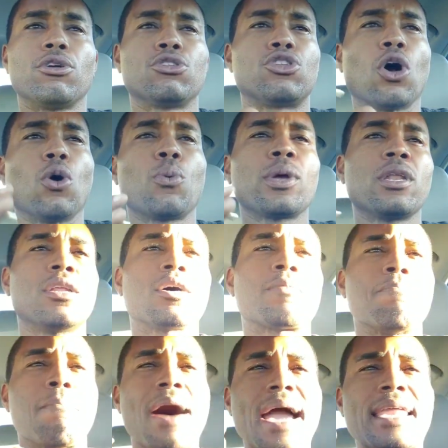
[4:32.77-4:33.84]
don't we look
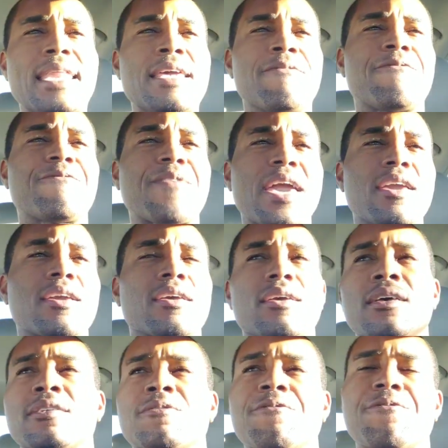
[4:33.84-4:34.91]
mighty fake
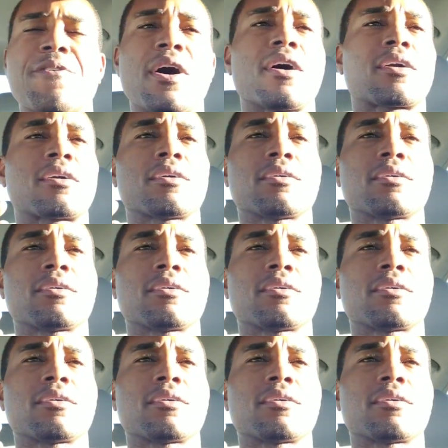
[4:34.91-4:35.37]
as fuck